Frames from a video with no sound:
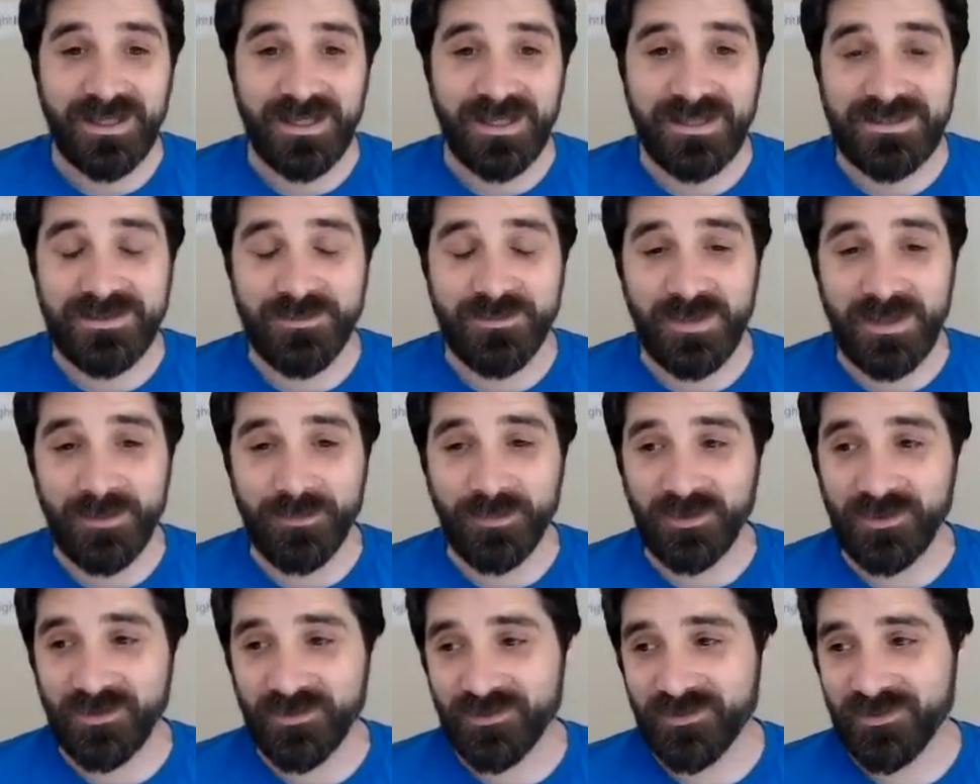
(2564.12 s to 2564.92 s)
it's
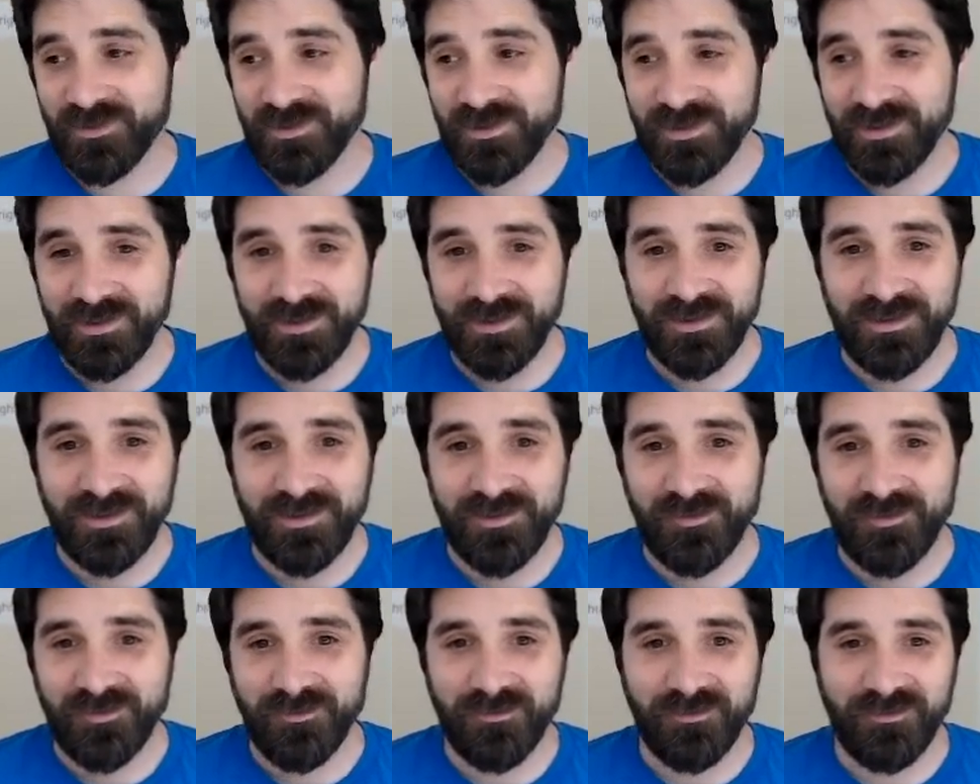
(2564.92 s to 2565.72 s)
people's
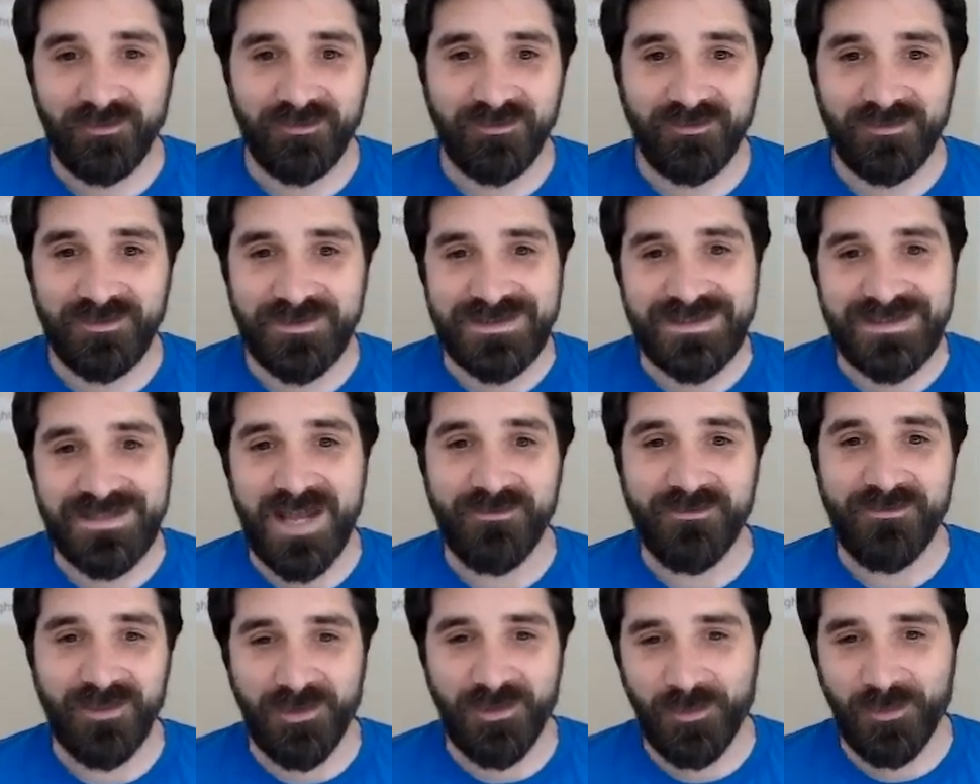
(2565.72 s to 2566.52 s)

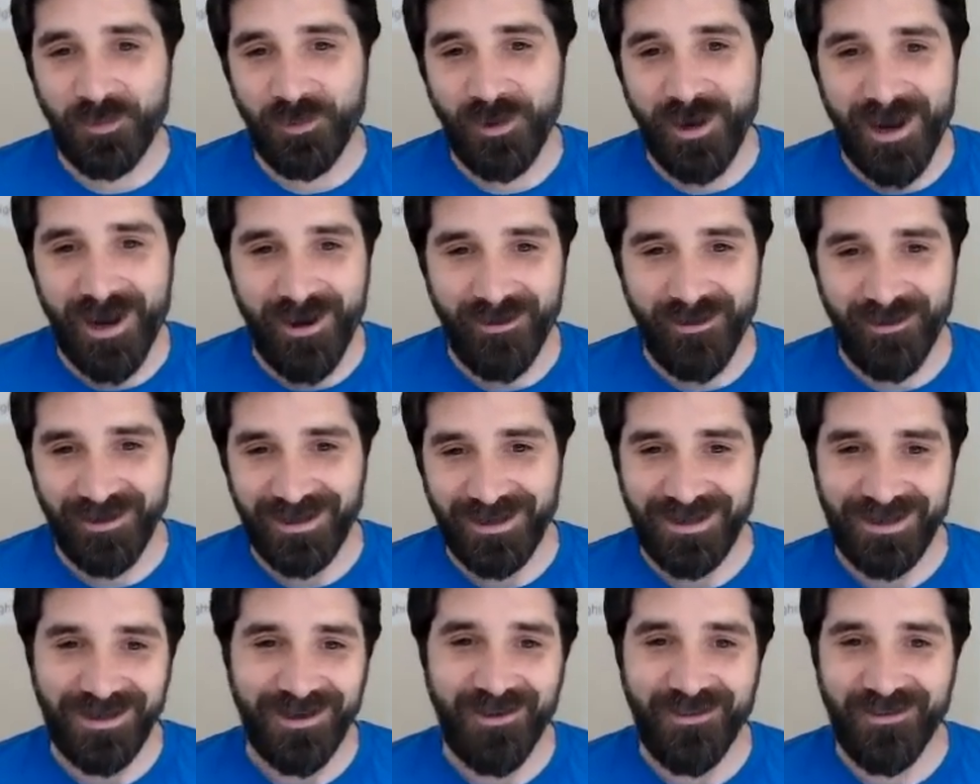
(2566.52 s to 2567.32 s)
seventh
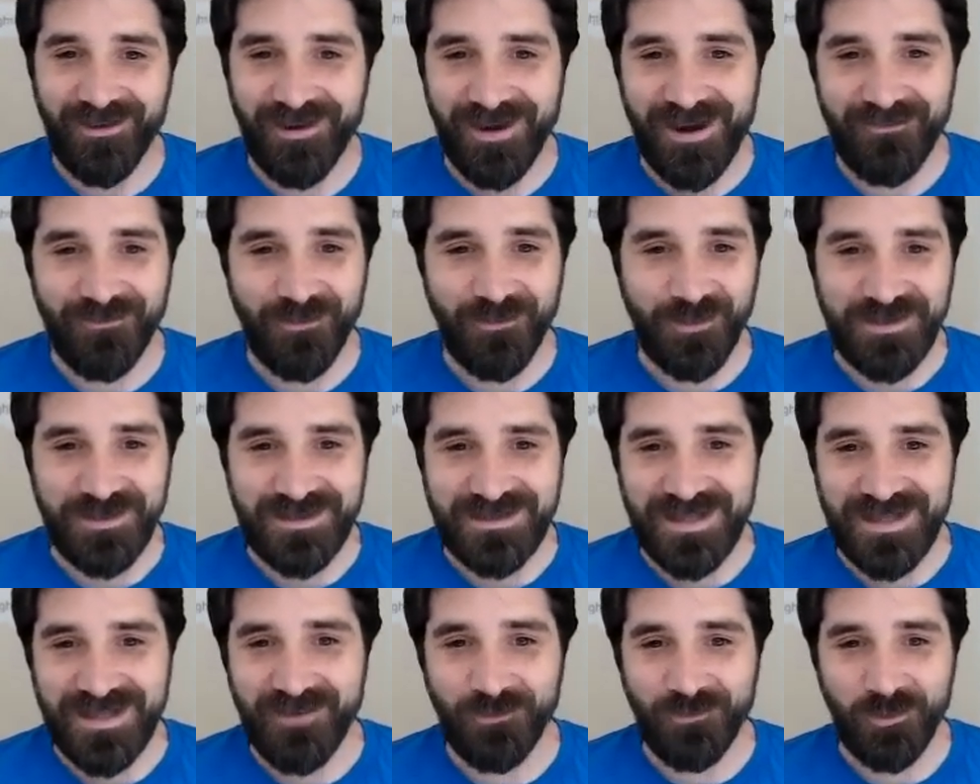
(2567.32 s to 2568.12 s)
priority.
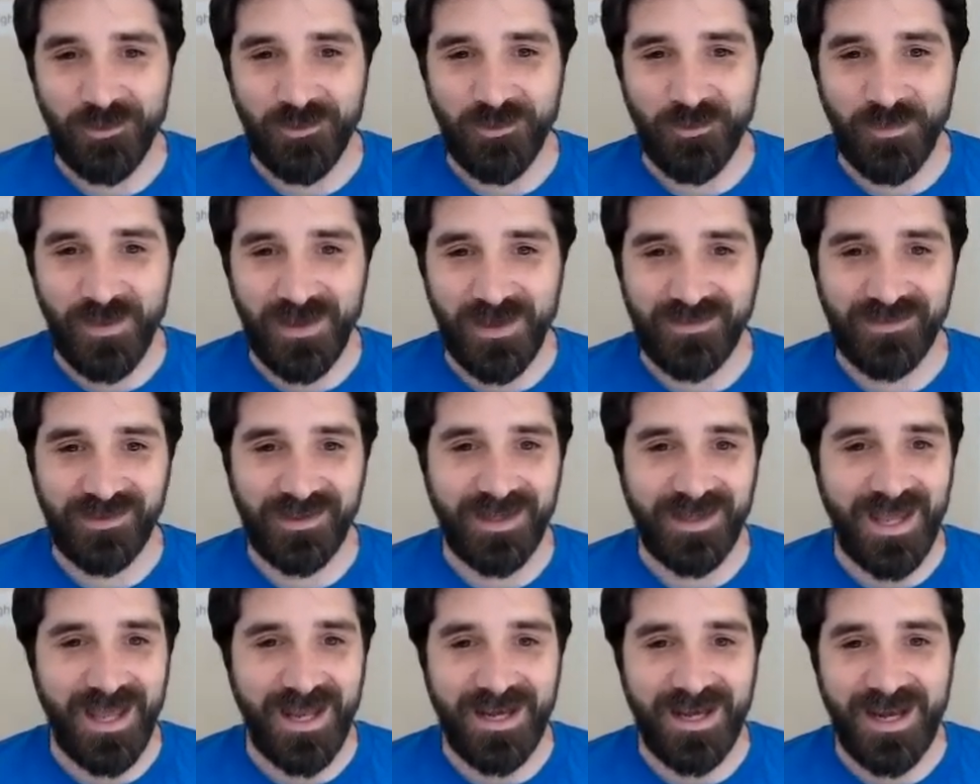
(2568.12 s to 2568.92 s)
Everyone's
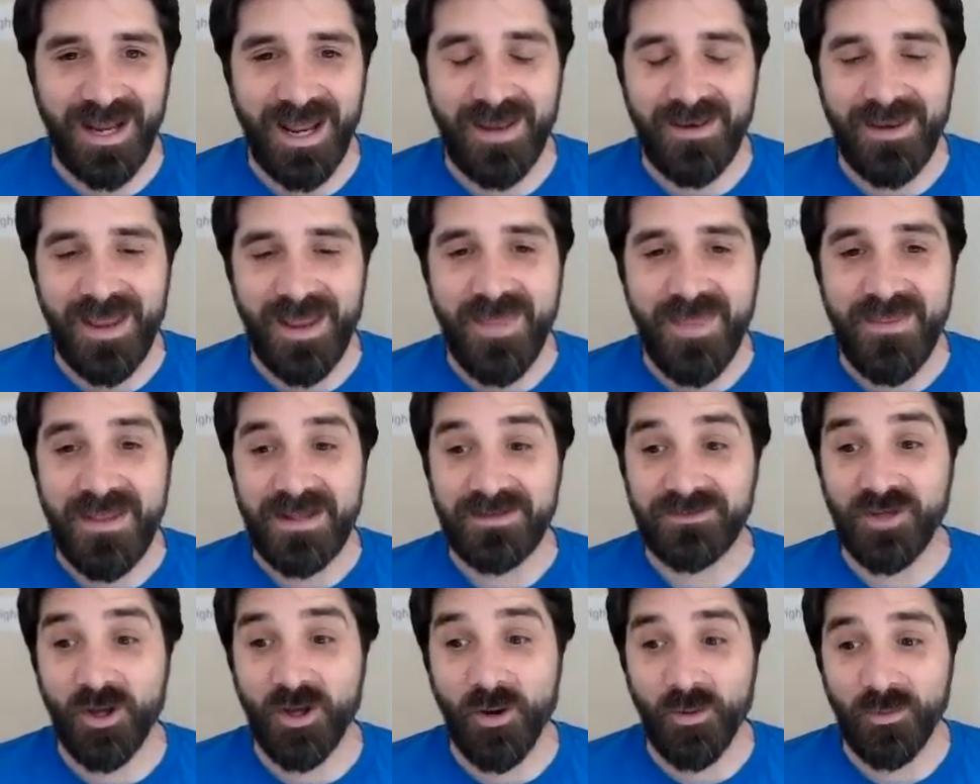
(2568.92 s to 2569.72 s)
busy, and
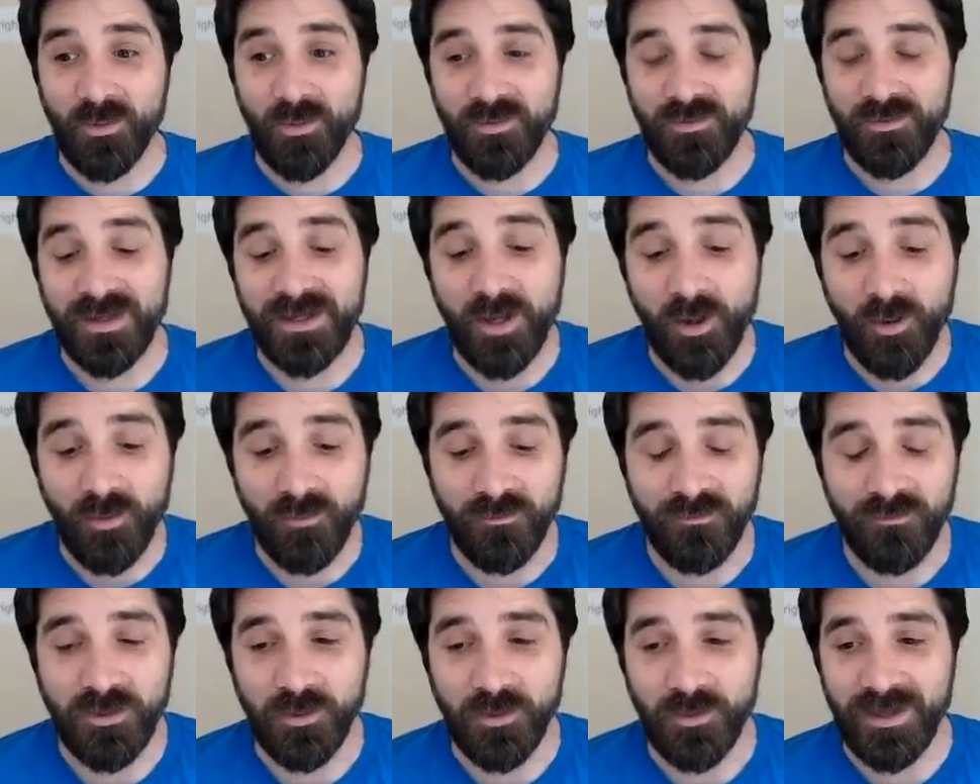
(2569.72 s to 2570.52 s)
they don't
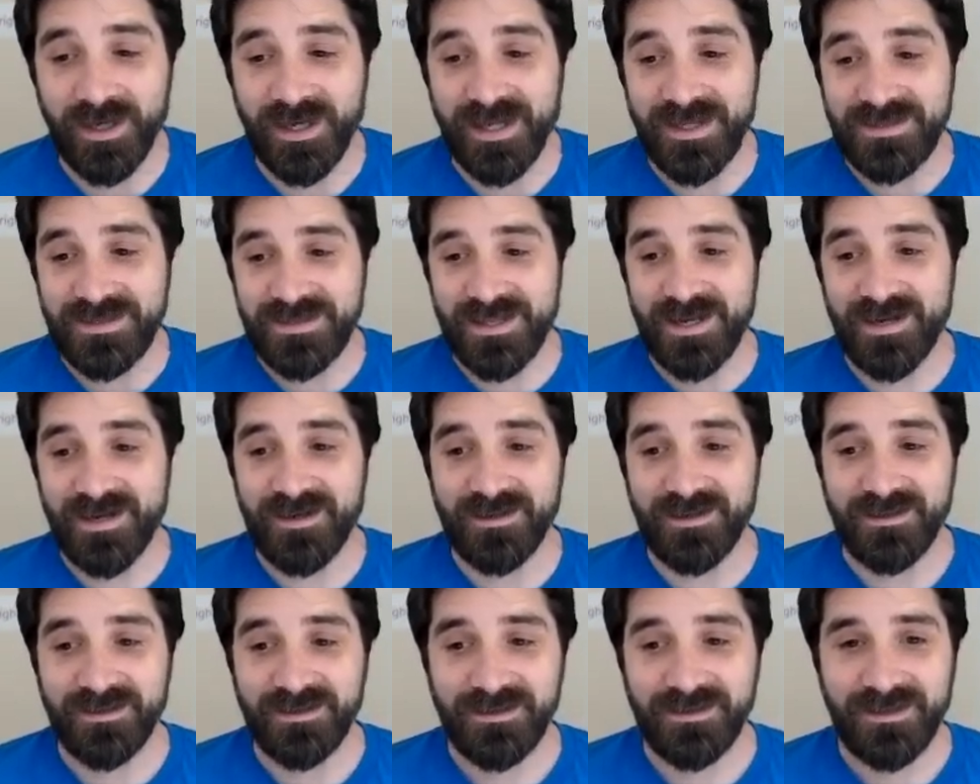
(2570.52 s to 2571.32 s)
view it as
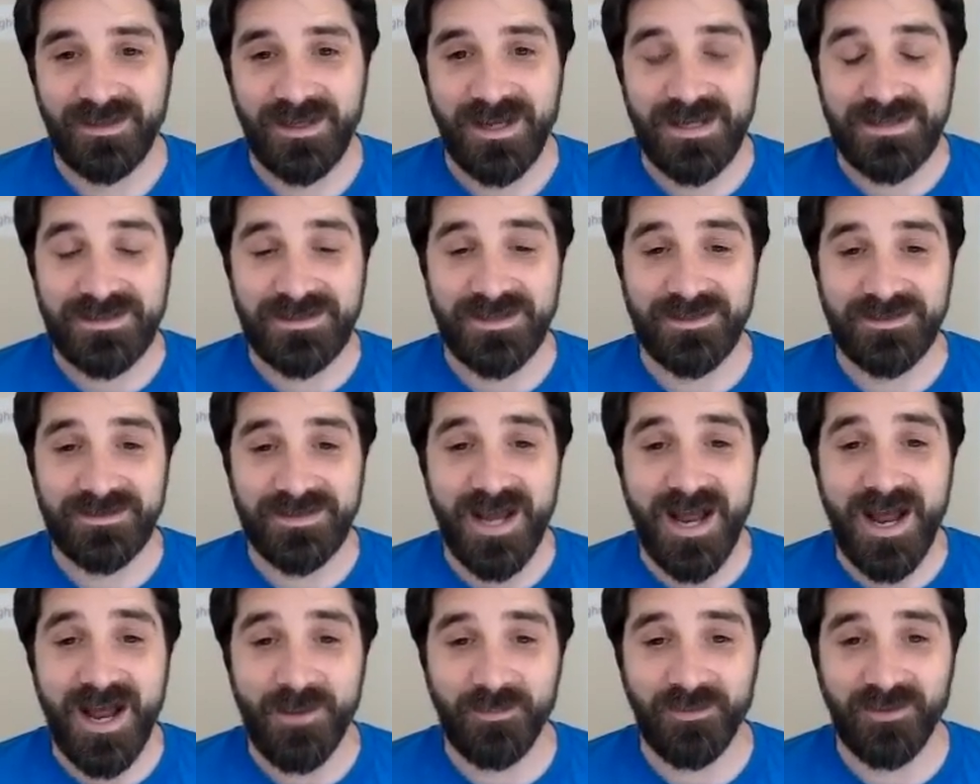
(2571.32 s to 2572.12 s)
their
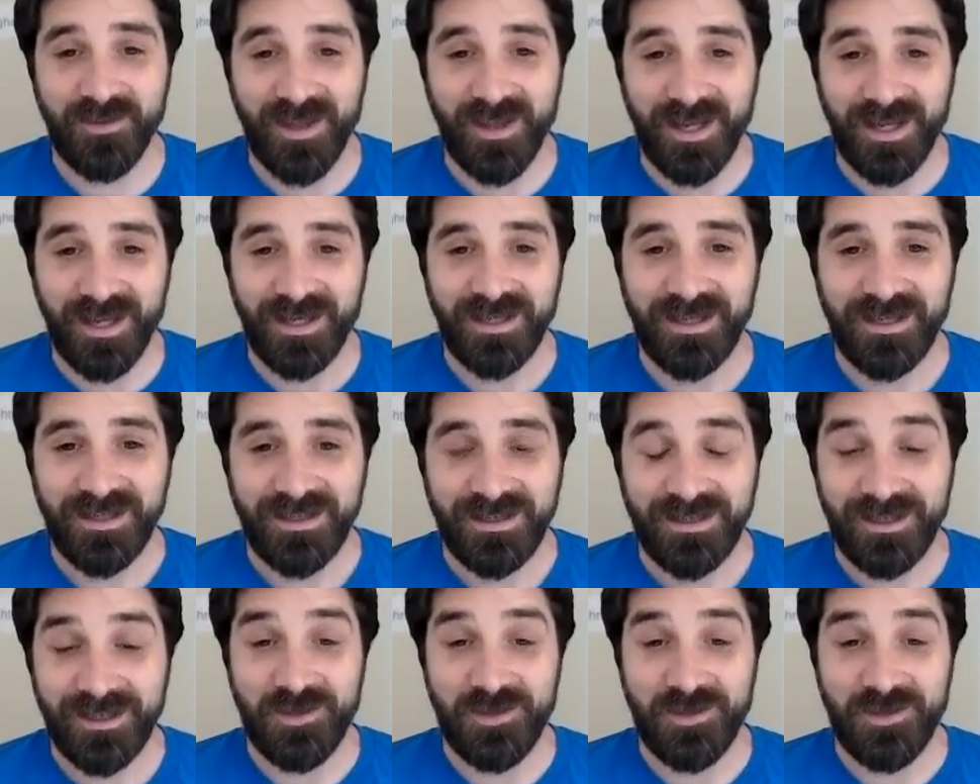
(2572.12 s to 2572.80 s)
top thing.